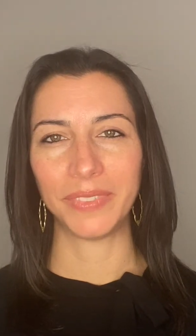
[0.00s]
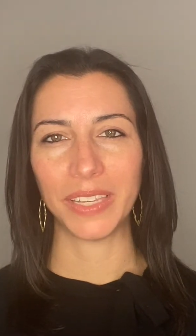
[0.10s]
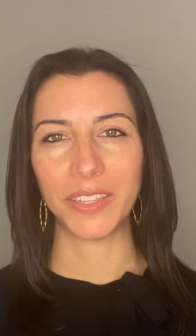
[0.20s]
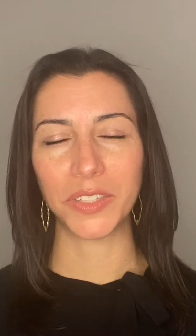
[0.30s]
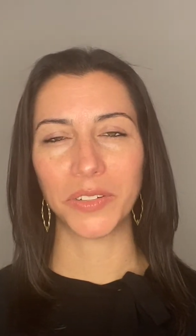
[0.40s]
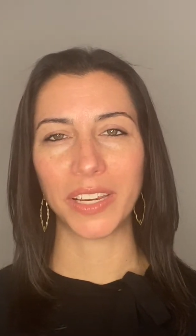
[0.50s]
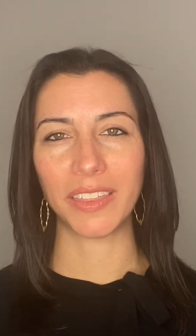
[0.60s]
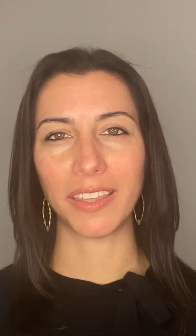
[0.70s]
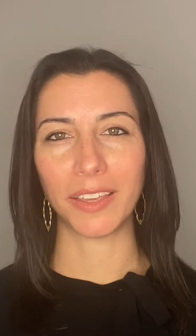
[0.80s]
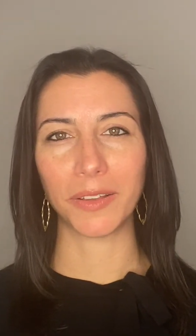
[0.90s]
Is there
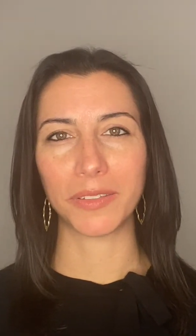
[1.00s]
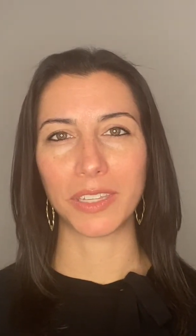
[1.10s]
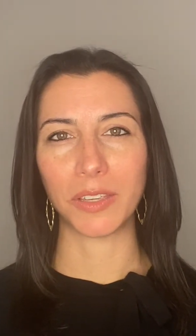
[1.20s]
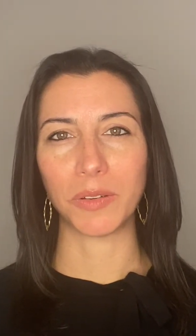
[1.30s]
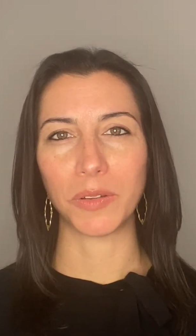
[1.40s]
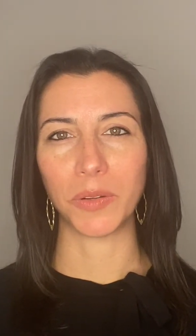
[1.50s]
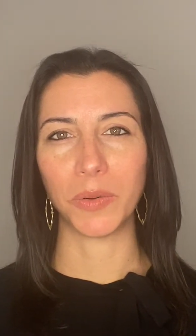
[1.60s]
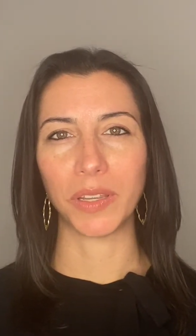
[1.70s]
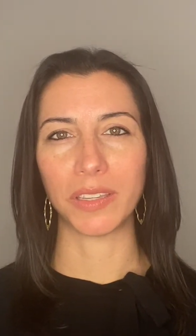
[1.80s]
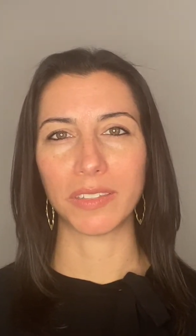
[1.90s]
anything else that you can
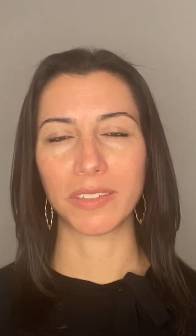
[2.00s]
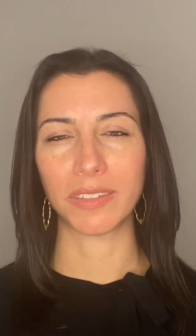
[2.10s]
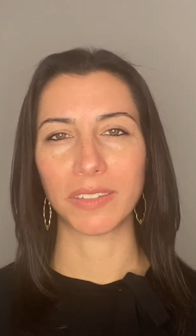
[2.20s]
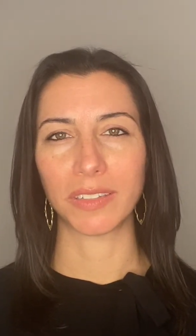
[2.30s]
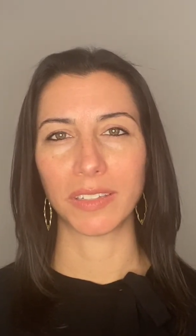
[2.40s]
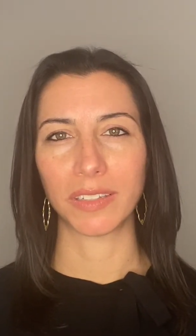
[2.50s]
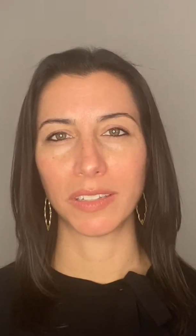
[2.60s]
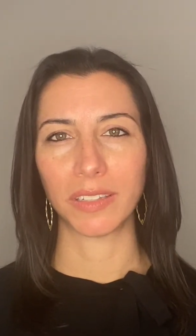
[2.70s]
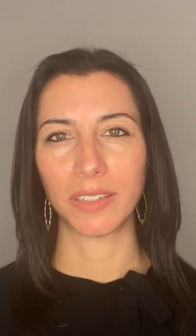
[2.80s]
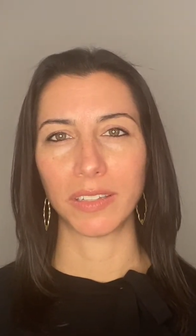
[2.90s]
notice
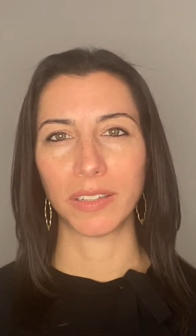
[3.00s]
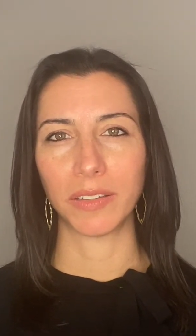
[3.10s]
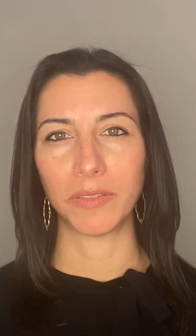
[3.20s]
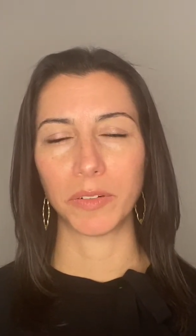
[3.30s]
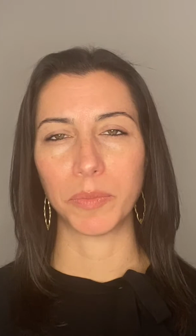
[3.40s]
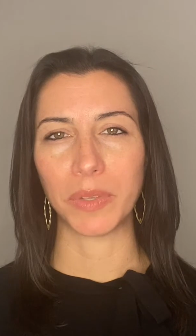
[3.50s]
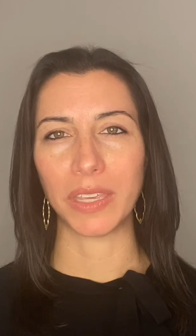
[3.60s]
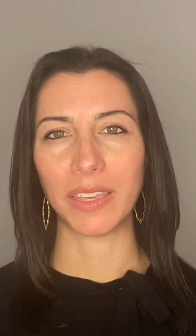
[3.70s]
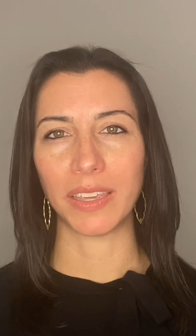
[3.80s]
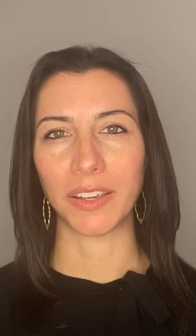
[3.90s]
from
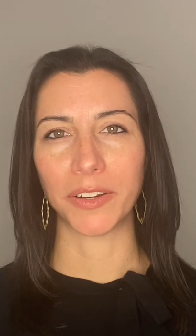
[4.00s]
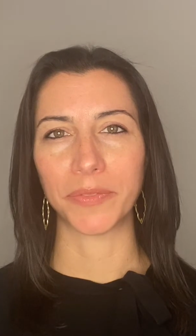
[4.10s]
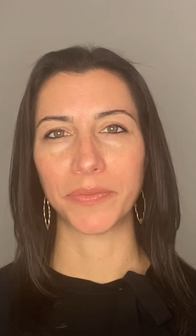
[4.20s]
being here?